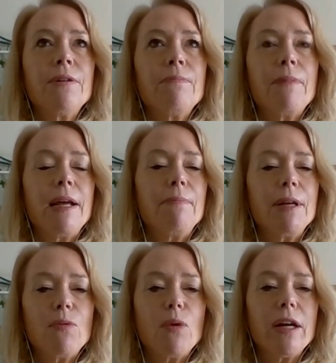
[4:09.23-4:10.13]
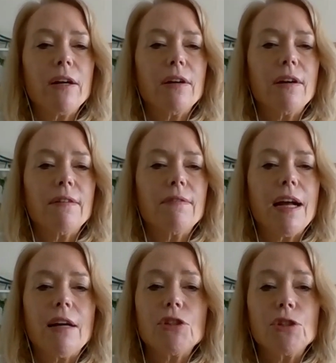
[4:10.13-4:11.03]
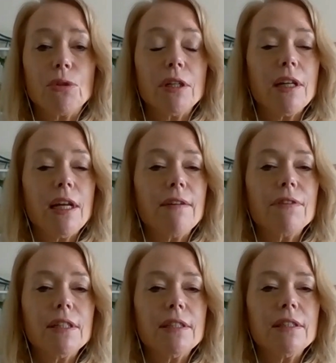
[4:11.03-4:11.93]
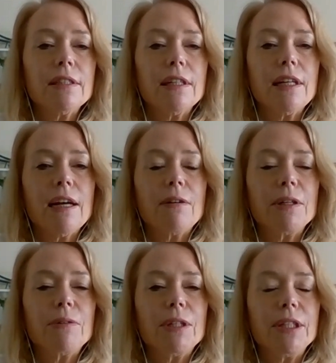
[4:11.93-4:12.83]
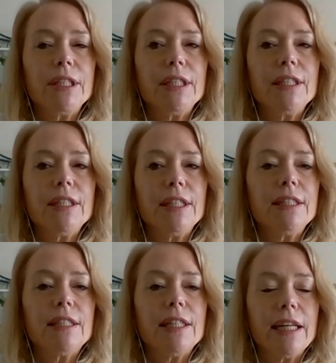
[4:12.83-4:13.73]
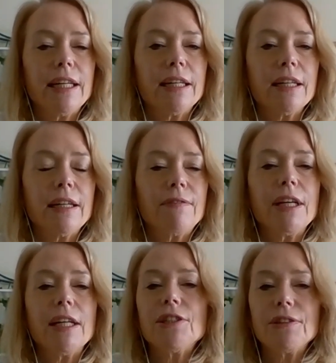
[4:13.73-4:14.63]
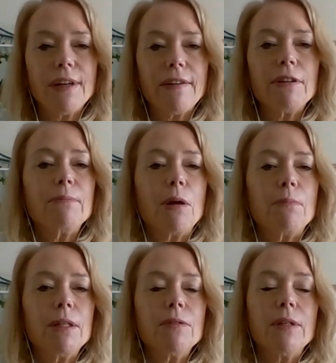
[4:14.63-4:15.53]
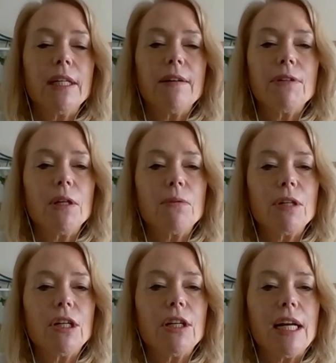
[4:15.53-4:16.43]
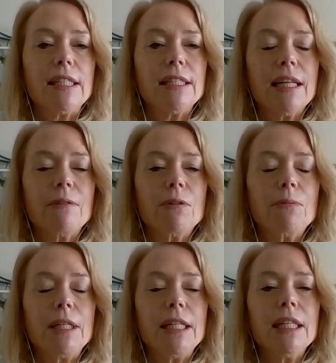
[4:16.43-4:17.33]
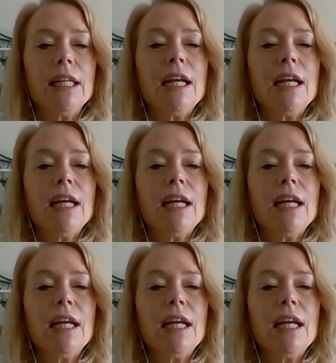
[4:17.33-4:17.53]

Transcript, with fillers: made me aware of how short life is and how we really need to take advantage of every moment. We never know when our last day will be.